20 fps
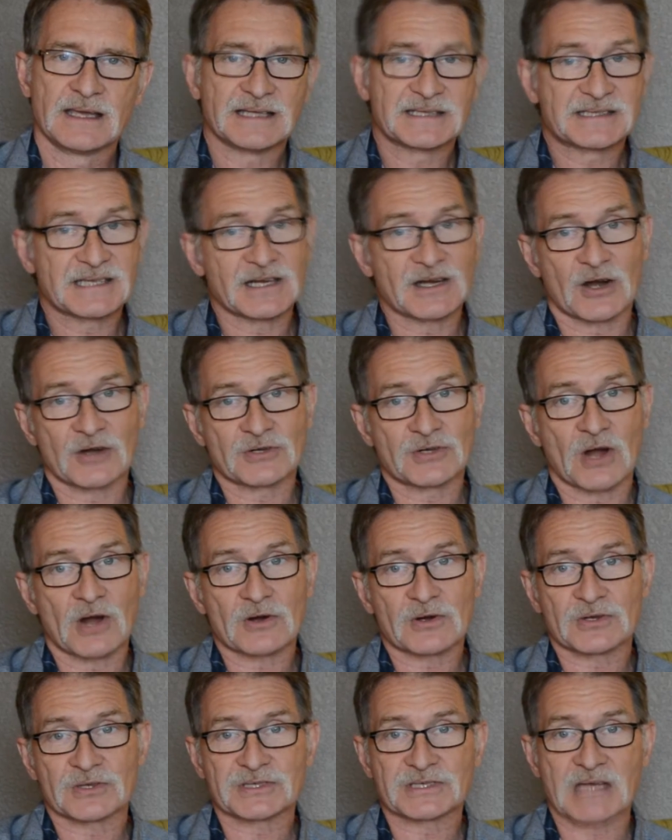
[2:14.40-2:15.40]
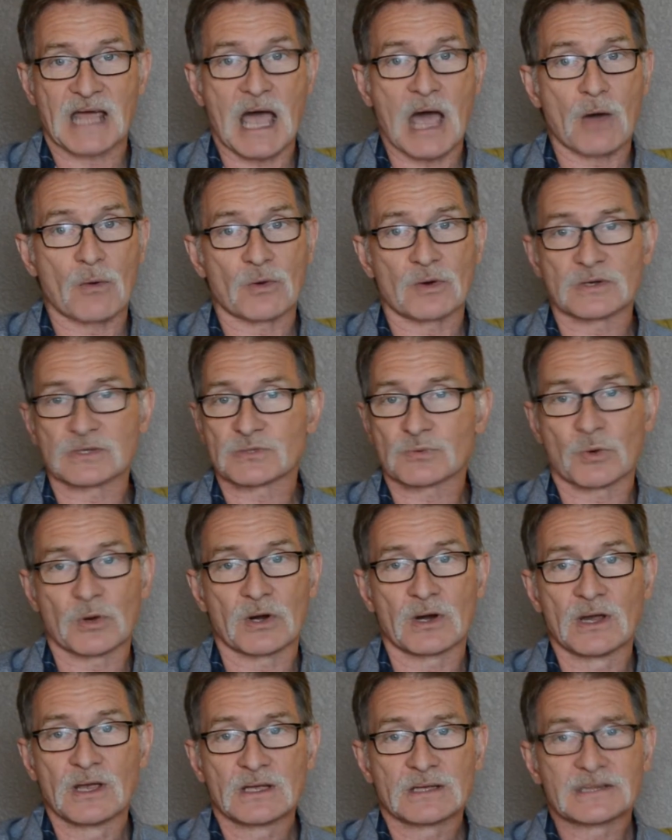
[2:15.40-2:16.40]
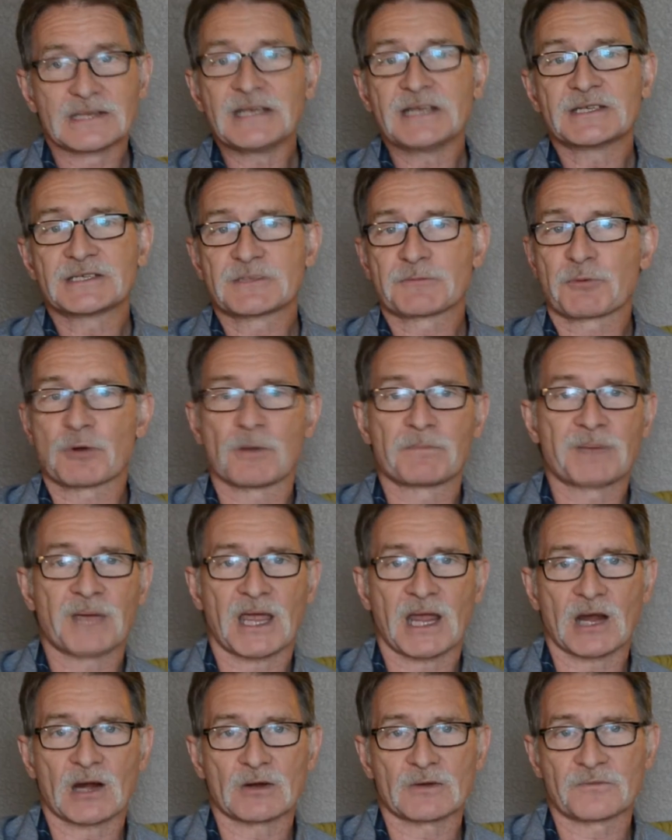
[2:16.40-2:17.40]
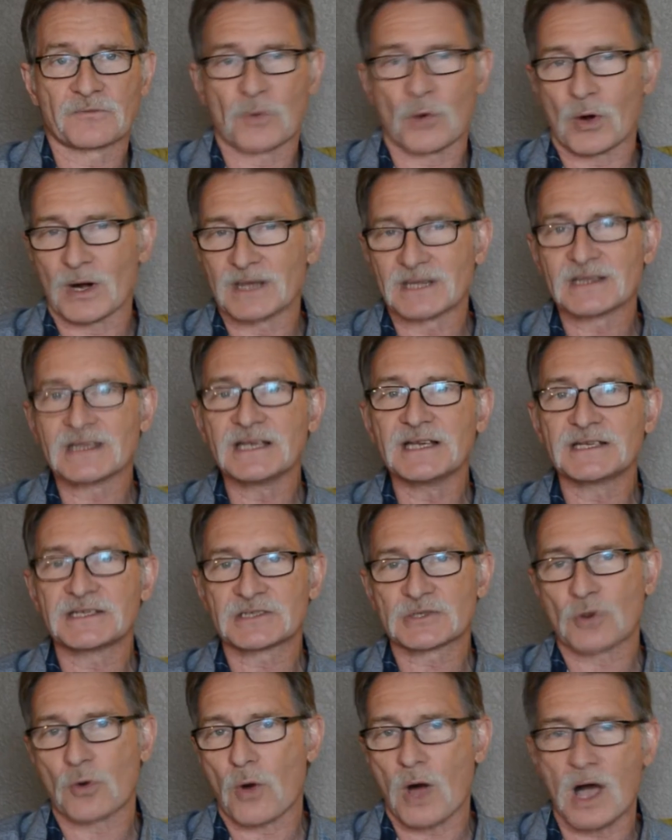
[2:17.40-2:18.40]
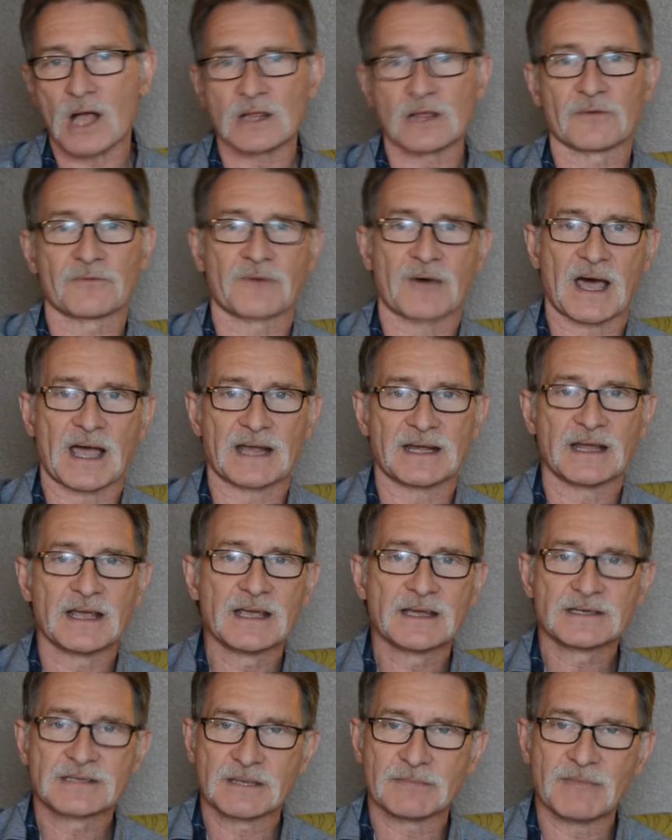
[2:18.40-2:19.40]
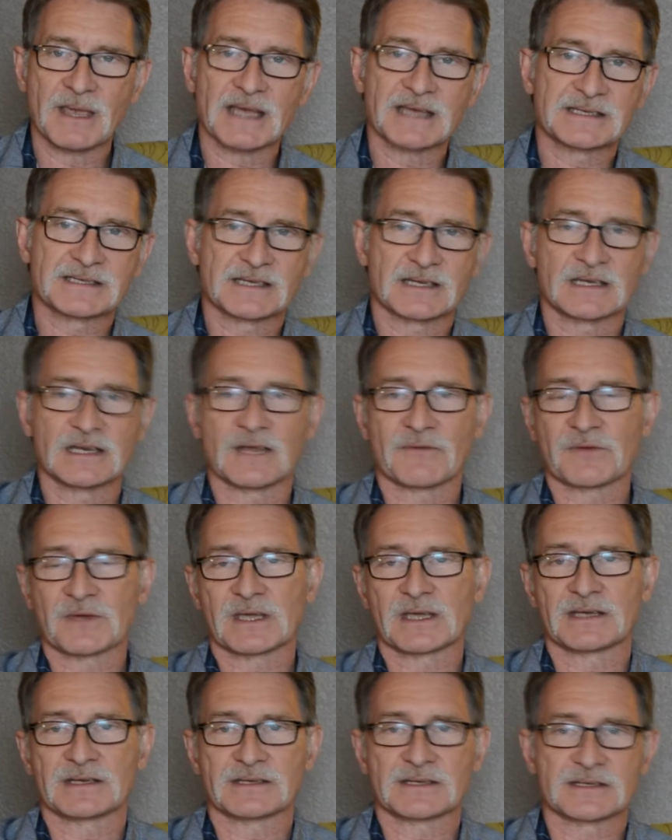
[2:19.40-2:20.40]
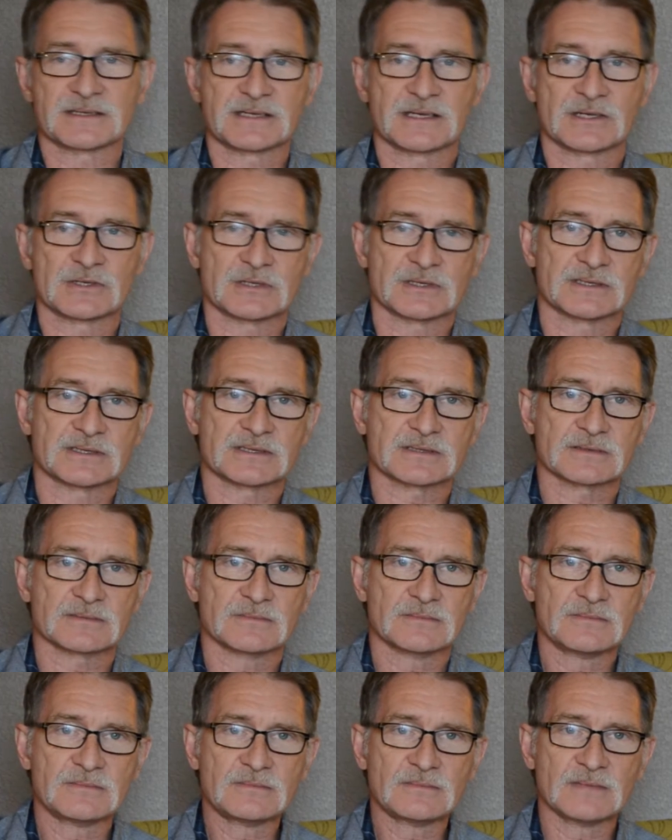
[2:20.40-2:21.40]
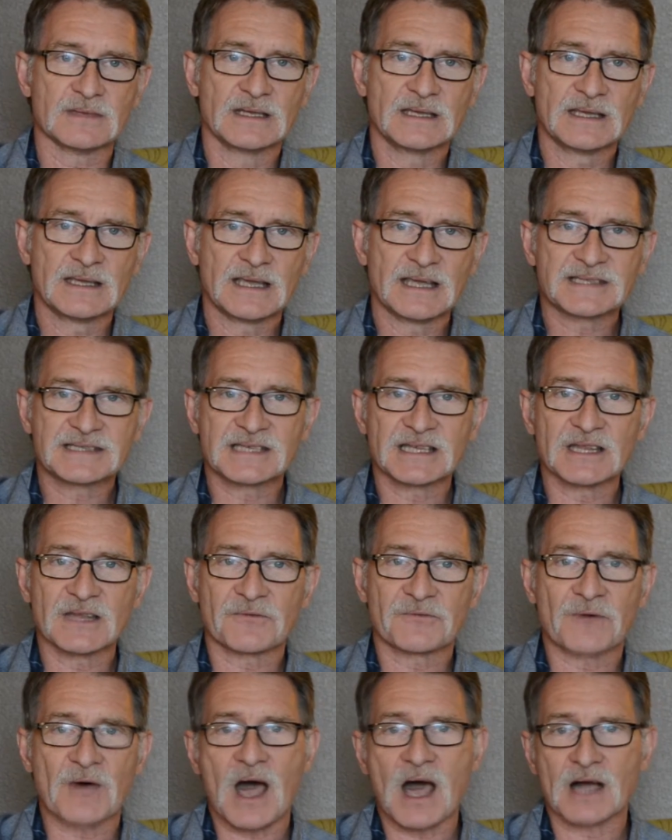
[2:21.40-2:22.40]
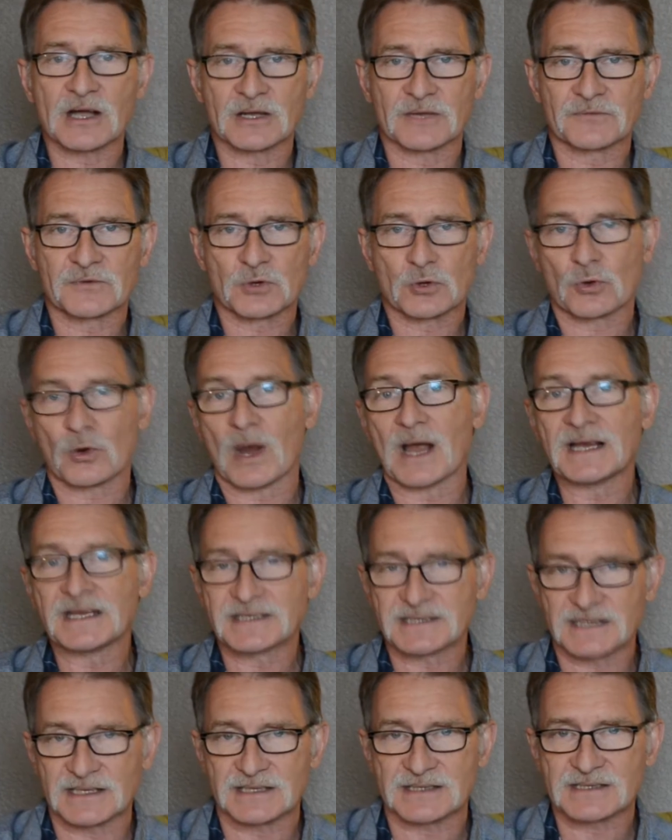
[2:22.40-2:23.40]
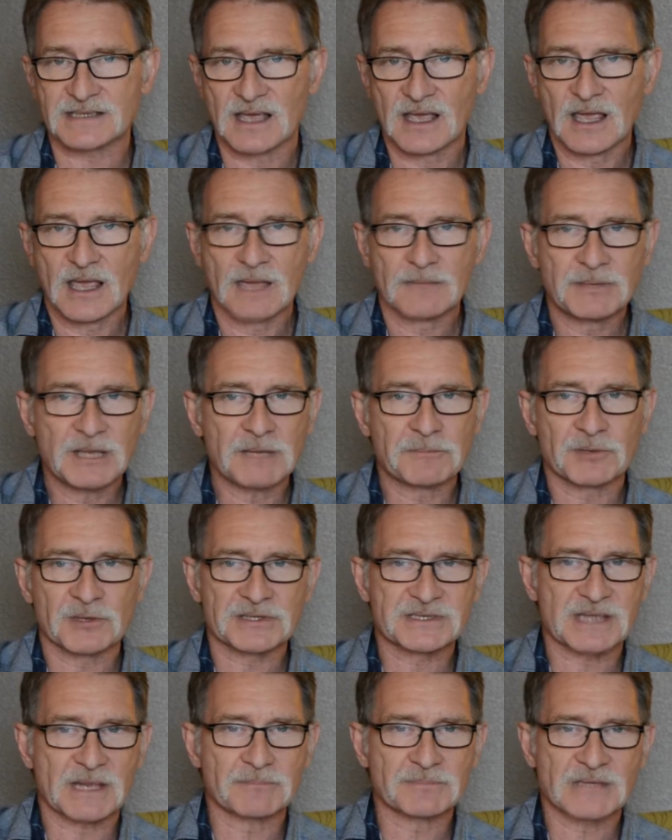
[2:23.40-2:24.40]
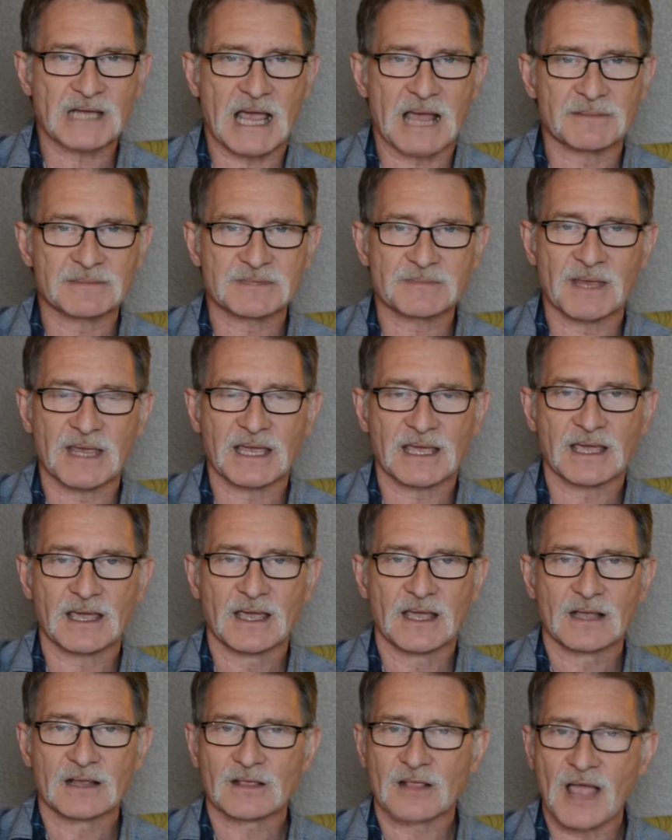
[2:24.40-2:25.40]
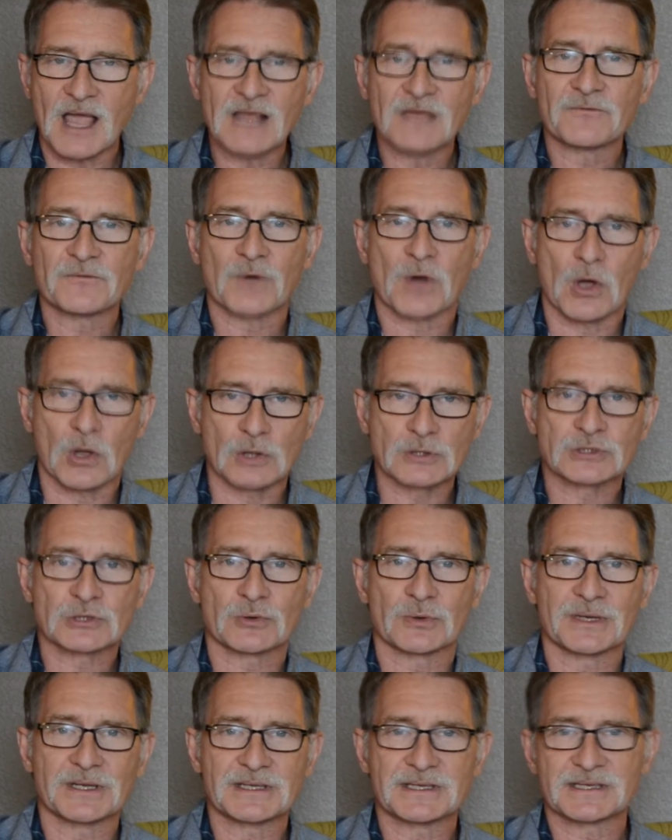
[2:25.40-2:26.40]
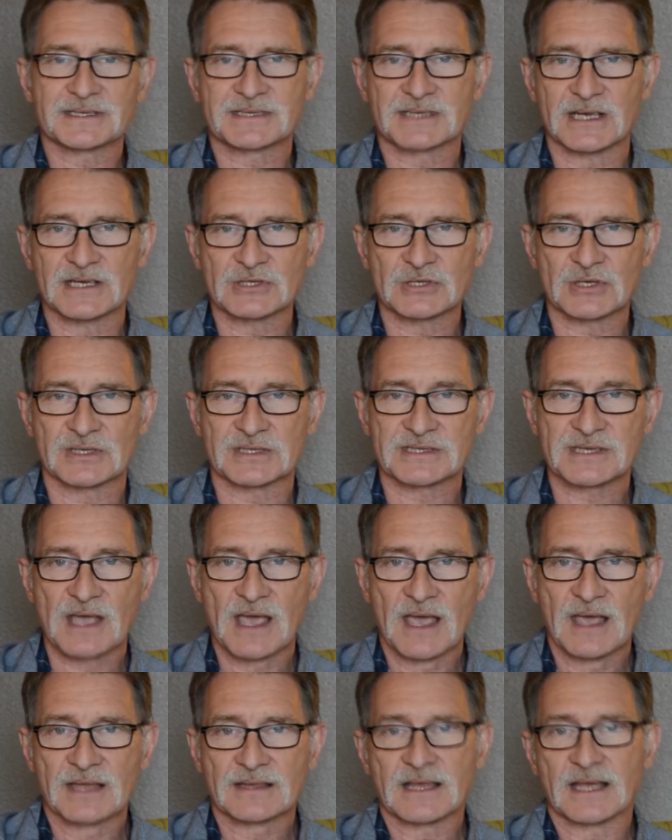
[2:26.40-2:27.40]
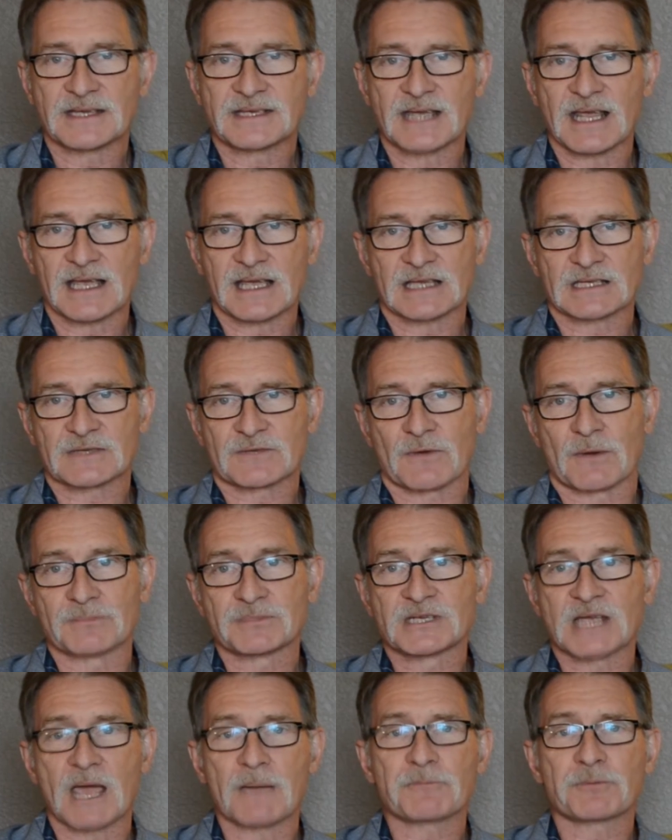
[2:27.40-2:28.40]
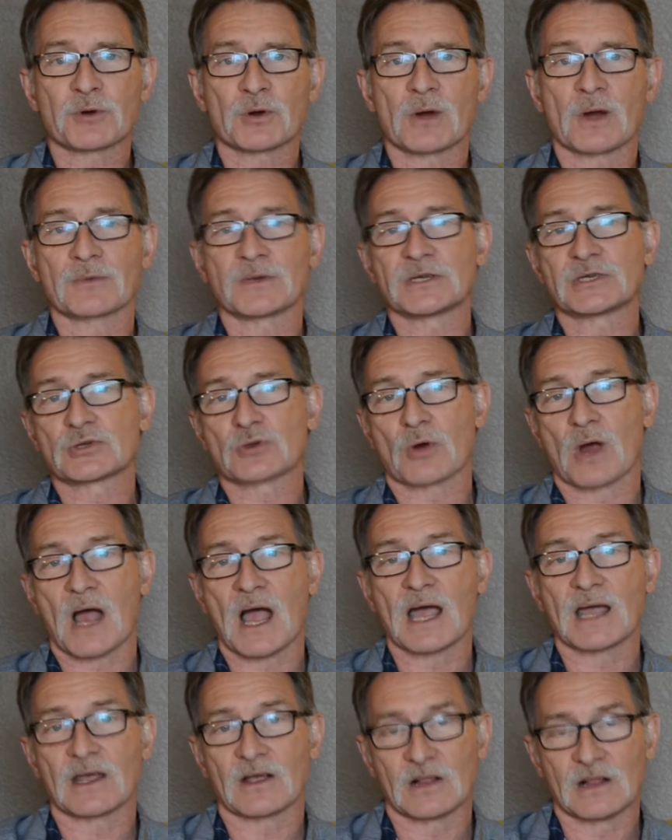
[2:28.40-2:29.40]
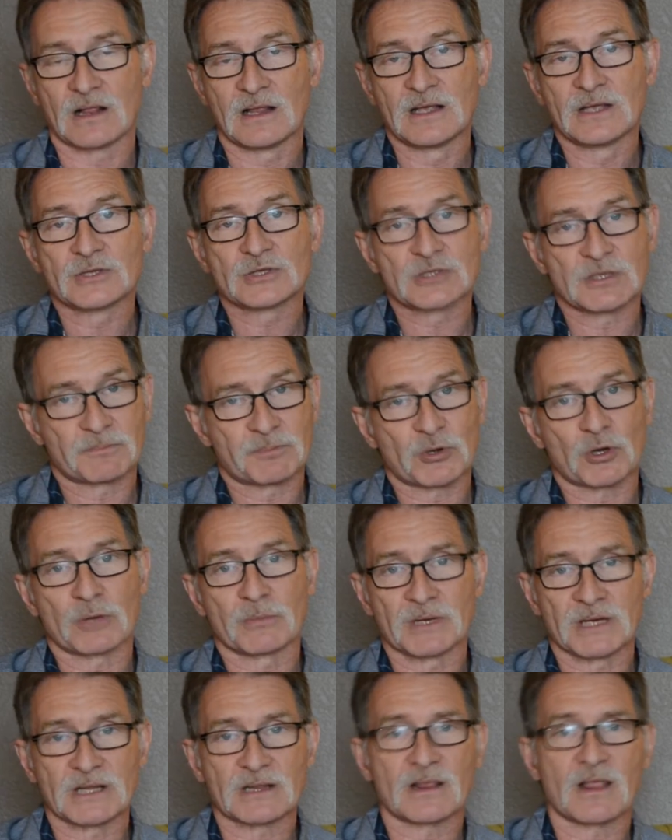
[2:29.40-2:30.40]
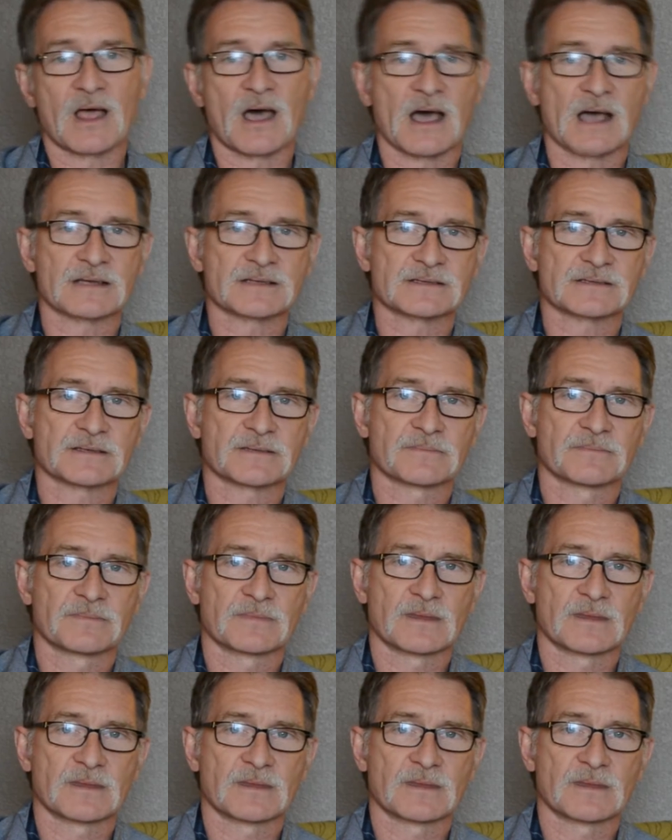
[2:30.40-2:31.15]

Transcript: It's in our darkest hours we're least prepared for and least qualified to make significant decisions. It's in the fog of crisis people sometimes make life-altering decisions that take us from temporary trial to permanent loss.